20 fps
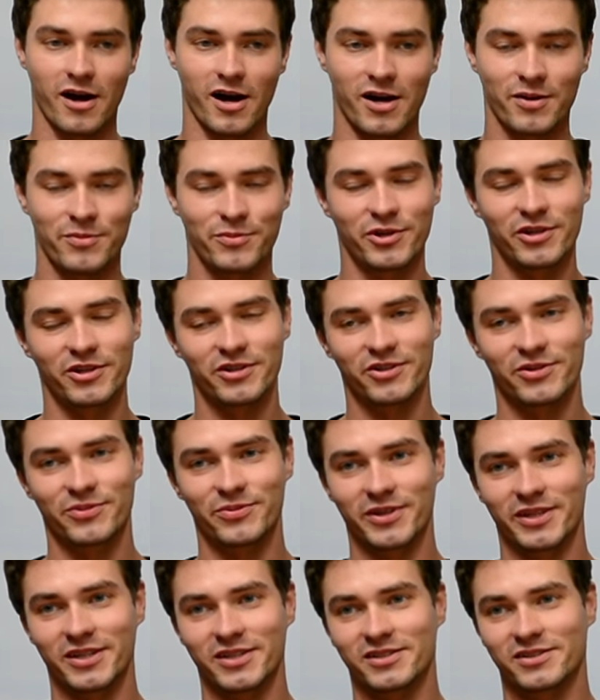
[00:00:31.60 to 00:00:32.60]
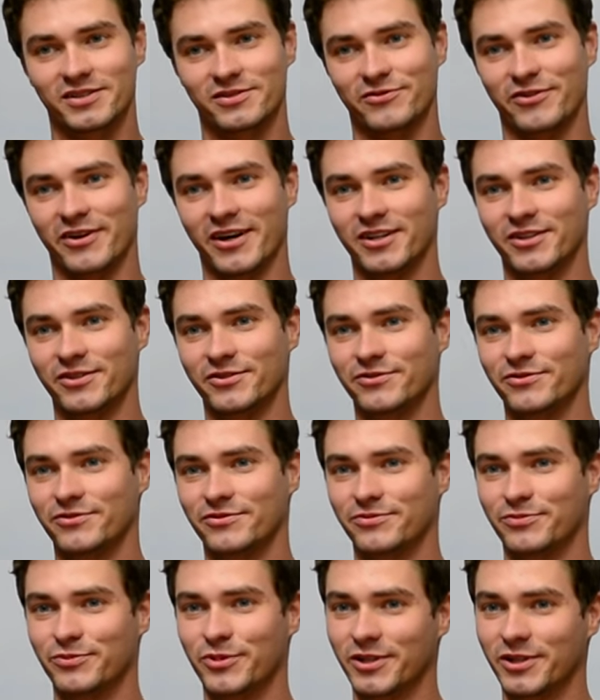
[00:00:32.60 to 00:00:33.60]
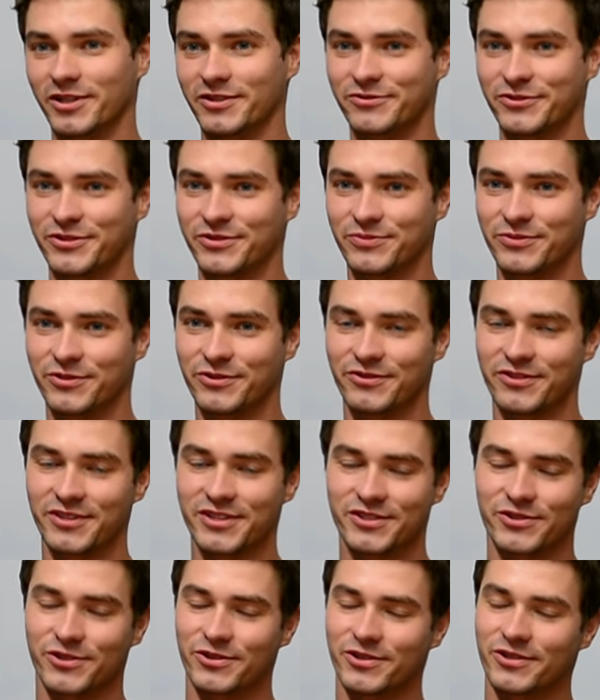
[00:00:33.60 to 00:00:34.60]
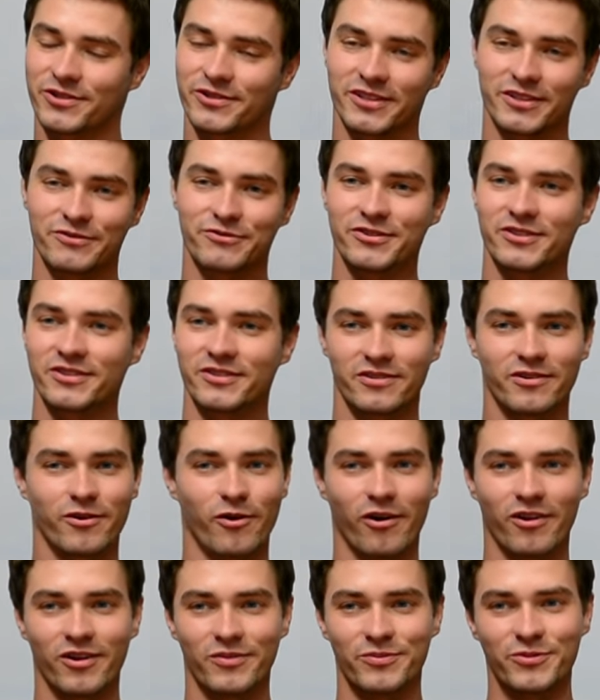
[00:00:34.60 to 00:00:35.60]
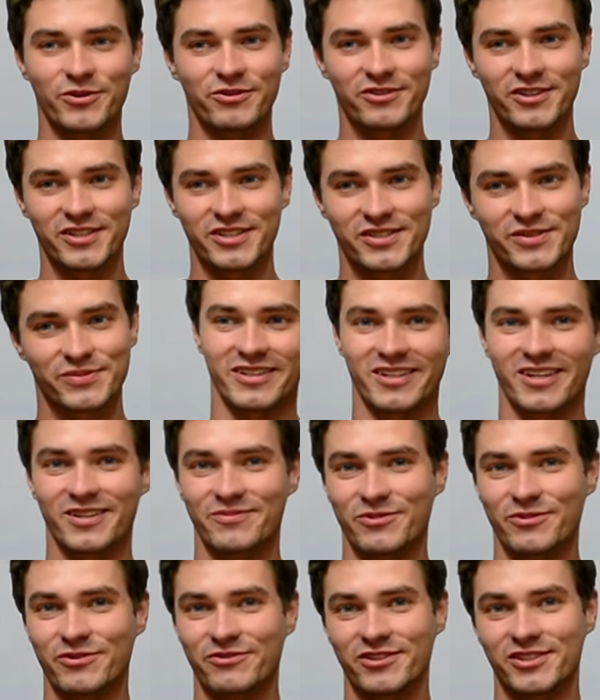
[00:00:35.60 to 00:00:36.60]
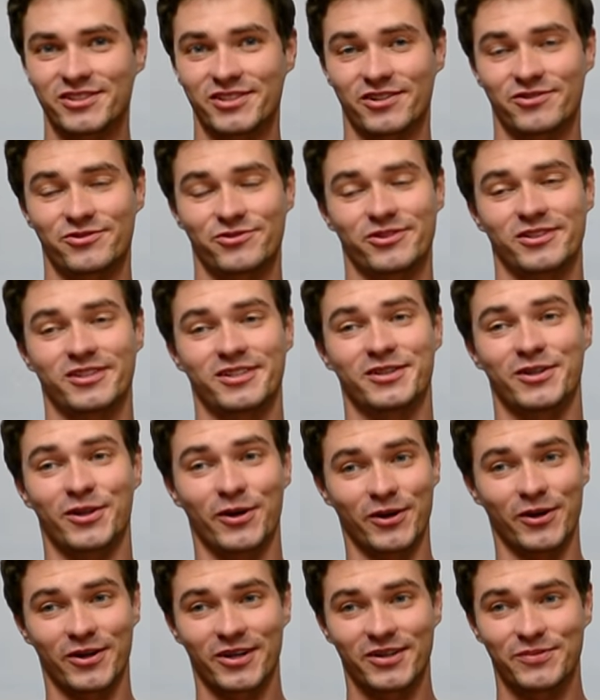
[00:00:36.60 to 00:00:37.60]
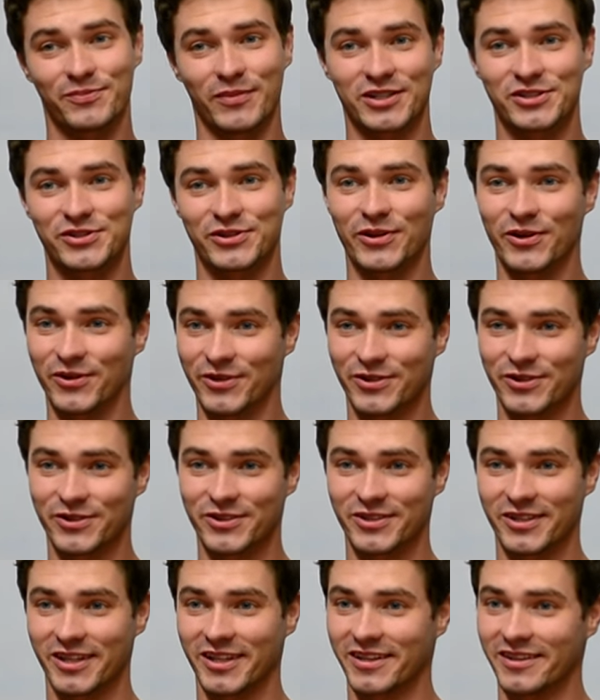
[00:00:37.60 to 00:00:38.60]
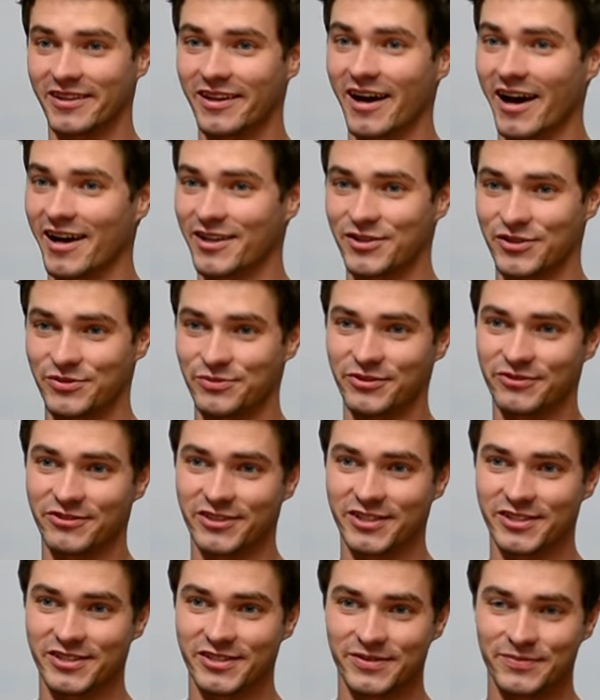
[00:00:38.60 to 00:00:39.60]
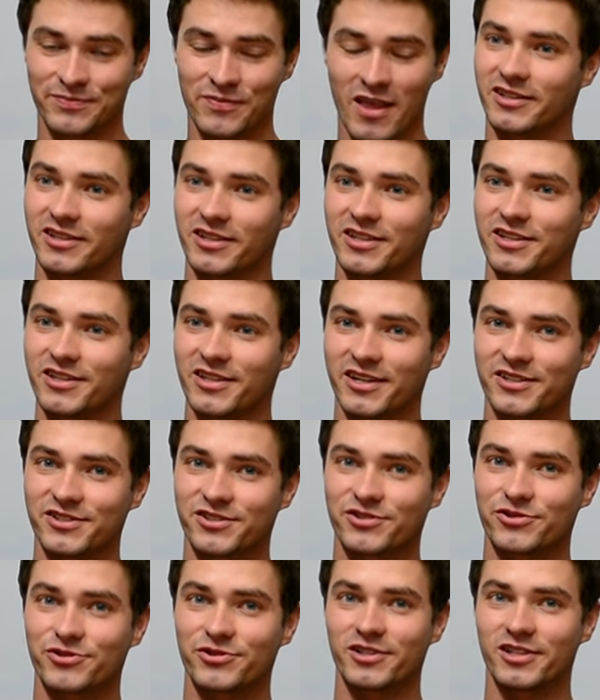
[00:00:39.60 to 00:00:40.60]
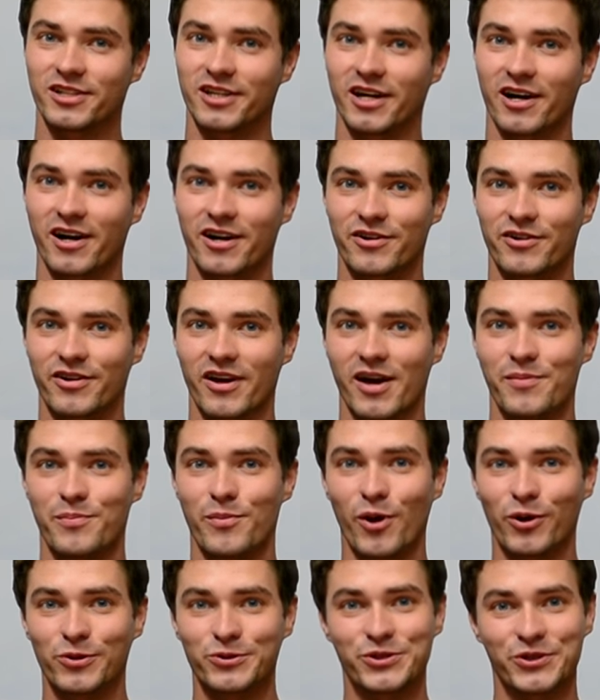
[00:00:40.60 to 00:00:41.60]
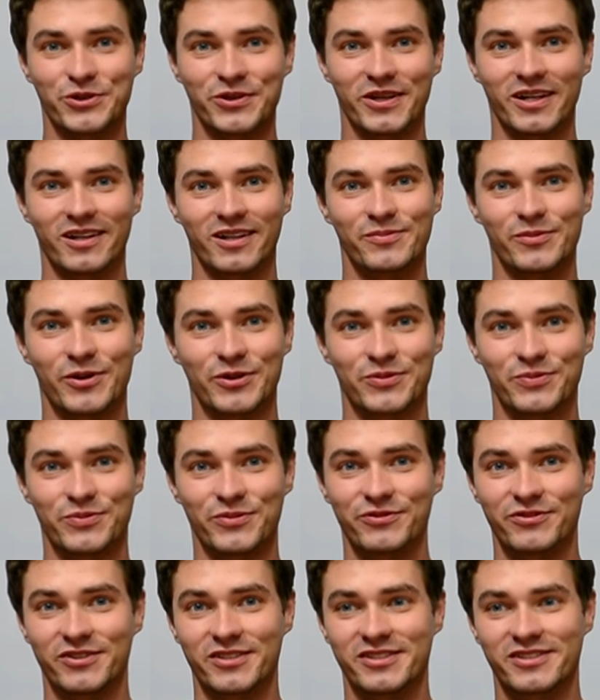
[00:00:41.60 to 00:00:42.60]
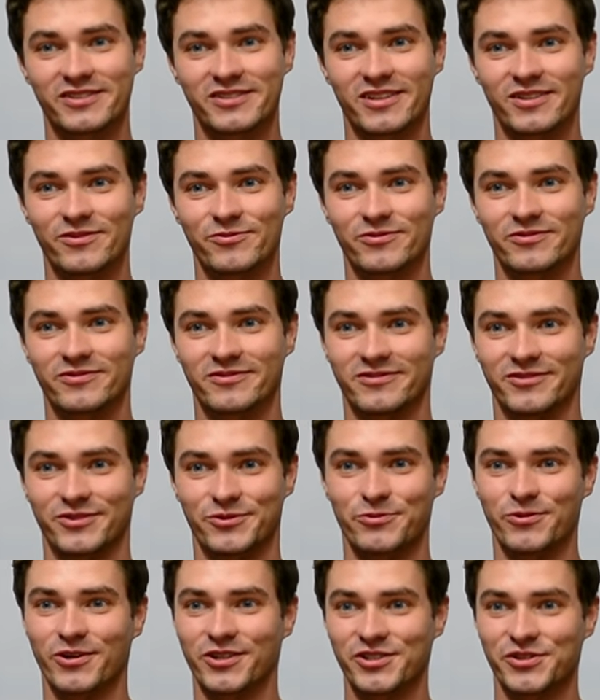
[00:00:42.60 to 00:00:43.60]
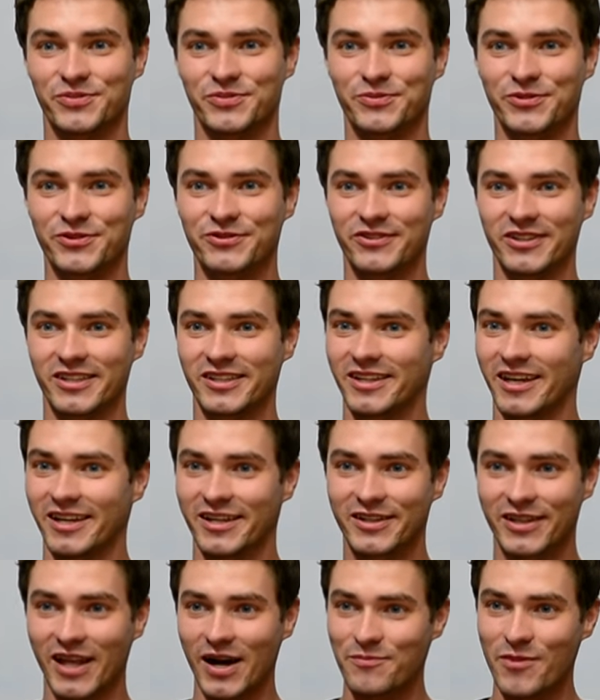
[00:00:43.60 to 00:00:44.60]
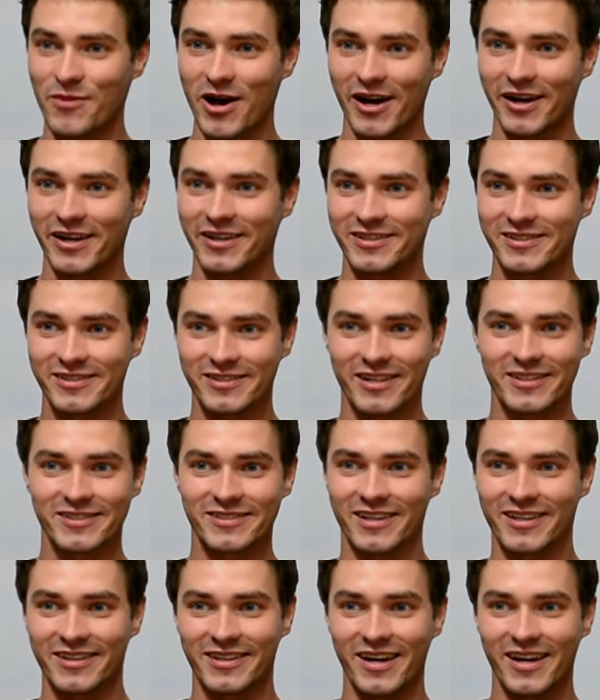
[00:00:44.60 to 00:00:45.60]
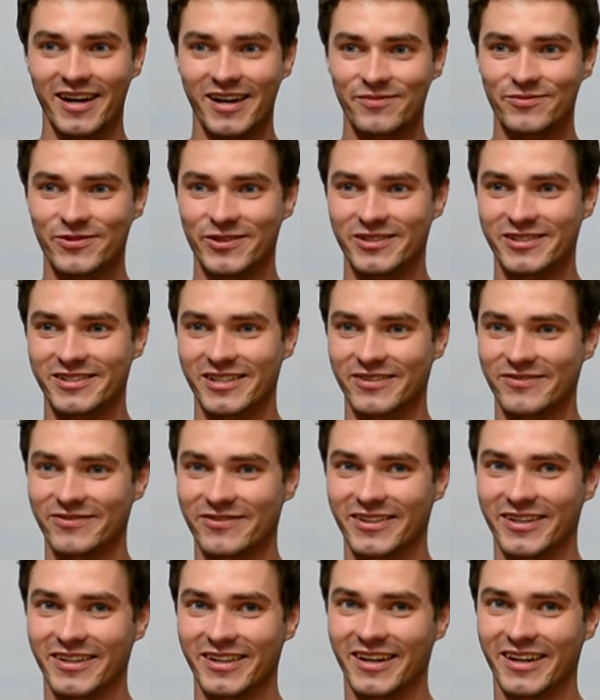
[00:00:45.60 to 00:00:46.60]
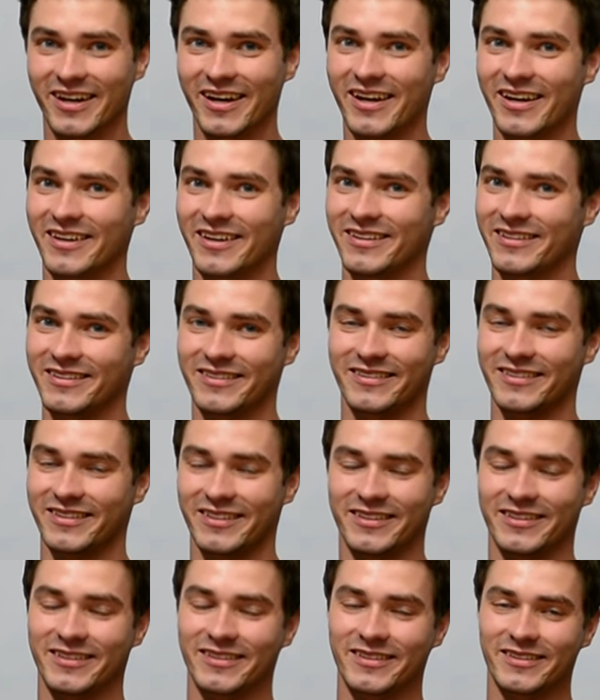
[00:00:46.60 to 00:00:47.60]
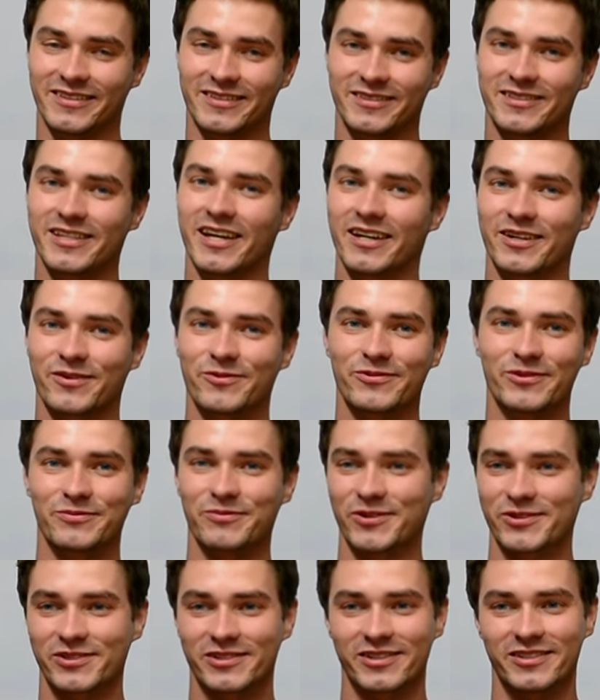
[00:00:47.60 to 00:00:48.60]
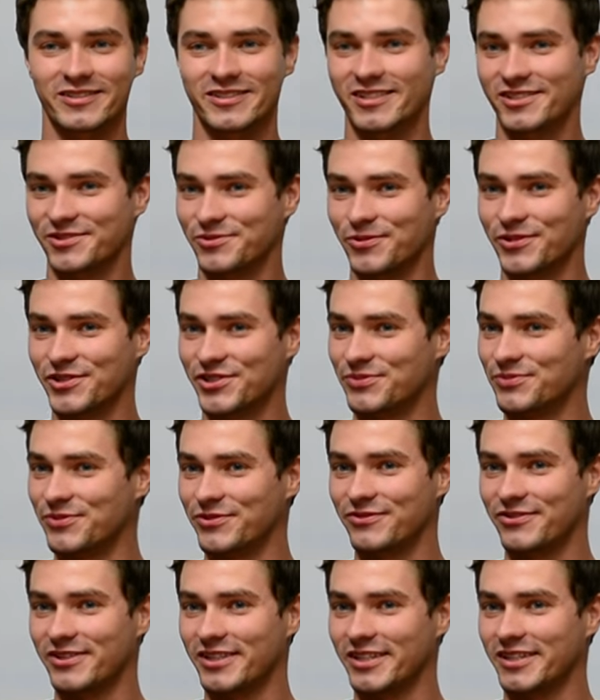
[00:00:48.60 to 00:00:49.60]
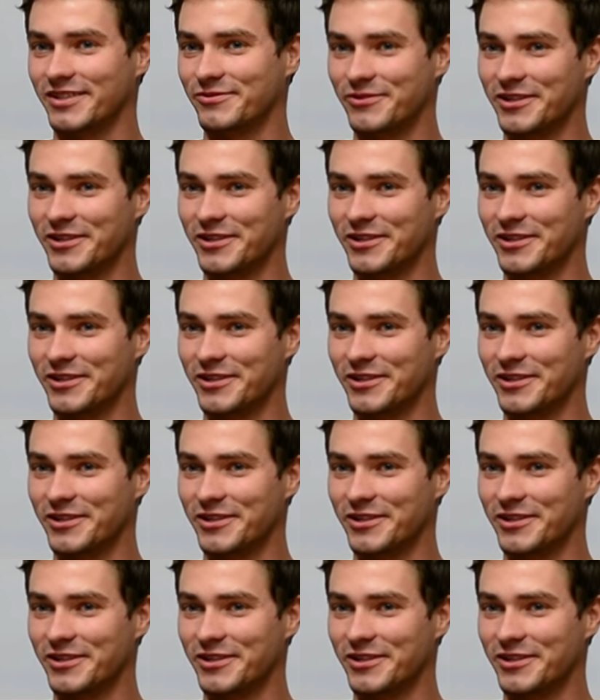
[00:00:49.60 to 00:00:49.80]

I'm not the biggest fan of Bollywood movies or even all movies. Indian movies are really long, much longer than other movies. The Indians really are emotional about movies. Then you watch movie, they clap hands, they stand up or something. In, in Czech, we mostly just watch movie.